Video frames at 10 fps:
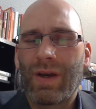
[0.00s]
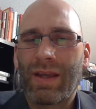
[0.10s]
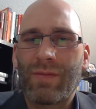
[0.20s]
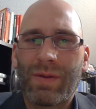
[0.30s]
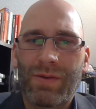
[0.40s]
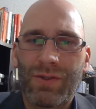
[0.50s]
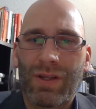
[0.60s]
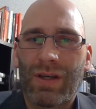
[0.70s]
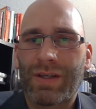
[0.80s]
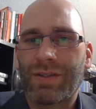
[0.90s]
again, maybe there's a
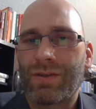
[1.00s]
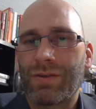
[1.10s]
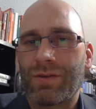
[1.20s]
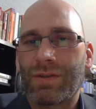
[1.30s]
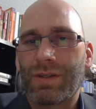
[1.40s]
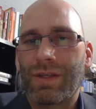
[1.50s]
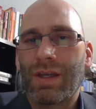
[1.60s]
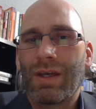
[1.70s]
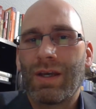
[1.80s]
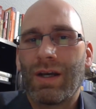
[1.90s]
lawsuit.
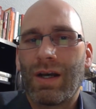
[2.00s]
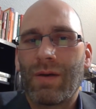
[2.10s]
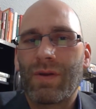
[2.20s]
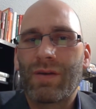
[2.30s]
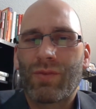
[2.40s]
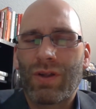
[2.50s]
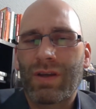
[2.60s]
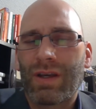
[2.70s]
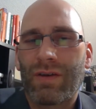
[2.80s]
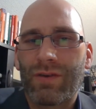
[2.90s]
And
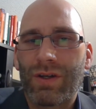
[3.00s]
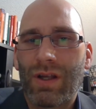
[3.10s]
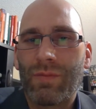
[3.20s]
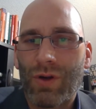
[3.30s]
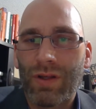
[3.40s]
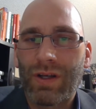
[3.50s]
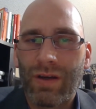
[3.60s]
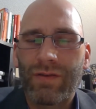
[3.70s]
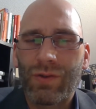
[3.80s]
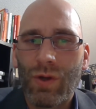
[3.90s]
umbrella
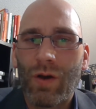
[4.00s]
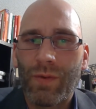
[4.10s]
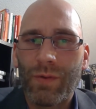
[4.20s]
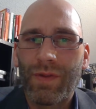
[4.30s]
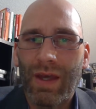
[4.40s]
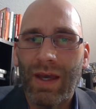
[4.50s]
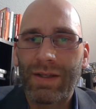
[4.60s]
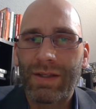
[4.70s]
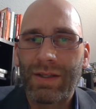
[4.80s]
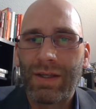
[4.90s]
coverage will help you with
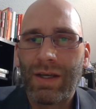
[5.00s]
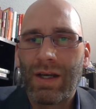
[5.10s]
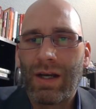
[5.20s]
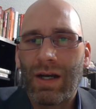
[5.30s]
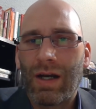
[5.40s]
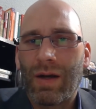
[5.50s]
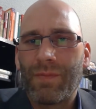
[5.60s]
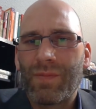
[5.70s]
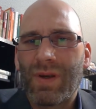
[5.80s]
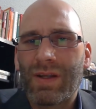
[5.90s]
that.
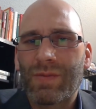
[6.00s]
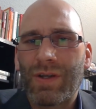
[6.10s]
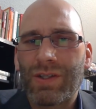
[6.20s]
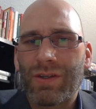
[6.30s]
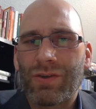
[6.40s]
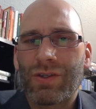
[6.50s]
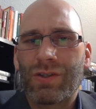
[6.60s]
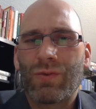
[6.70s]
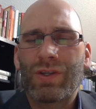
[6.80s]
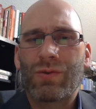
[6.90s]
And especially in your
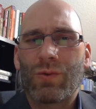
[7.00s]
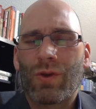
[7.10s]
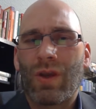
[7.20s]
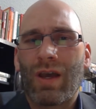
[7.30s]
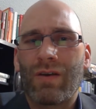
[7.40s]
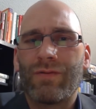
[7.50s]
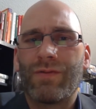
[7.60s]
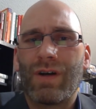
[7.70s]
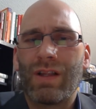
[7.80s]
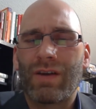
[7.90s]
situation where you
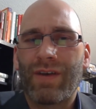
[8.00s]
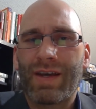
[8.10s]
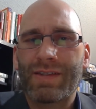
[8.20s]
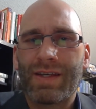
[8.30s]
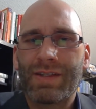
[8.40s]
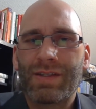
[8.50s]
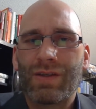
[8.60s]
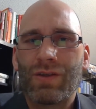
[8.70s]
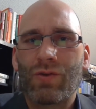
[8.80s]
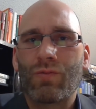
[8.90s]
have a lot of assets,
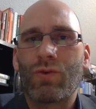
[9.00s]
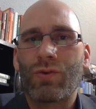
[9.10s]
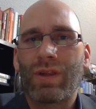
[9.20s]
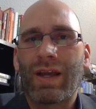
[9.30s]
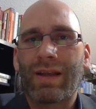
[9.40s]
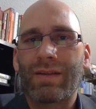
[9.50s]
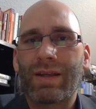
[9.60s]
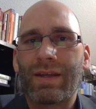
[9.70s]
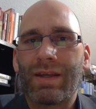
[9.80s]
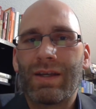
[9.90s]
you're more
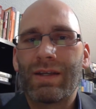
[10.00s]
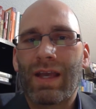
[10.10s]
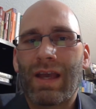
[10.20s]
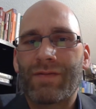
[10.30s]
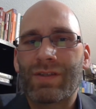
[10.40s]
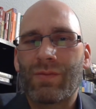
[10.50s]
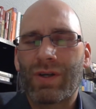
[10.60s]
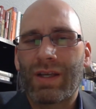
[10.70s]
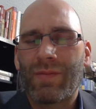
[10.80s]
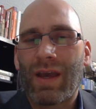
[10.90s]
likely to have
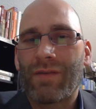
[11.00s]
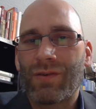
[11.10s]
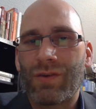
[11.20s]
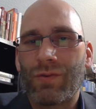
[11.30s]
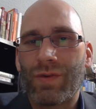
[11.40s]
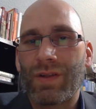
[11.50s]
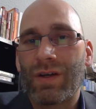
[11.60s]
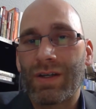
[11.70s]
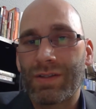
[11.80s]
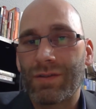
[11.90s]
someone come after you with a
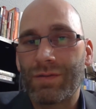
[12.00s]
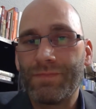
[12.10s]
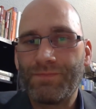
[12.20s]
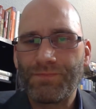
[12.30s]
lawsuit.